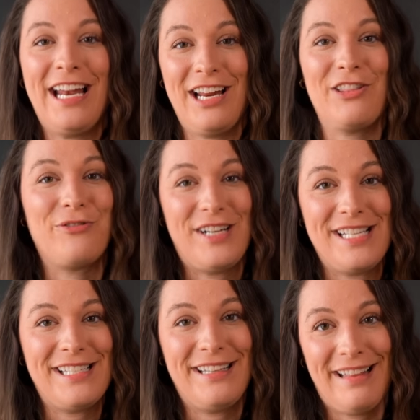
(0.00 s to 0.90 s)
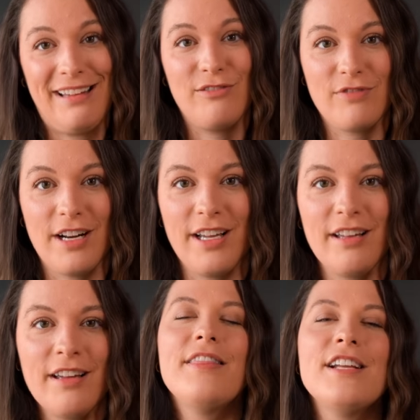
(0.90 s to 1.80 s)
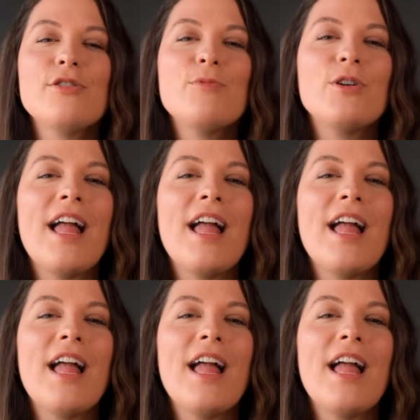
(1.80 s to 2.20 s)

any other reason than running. These are more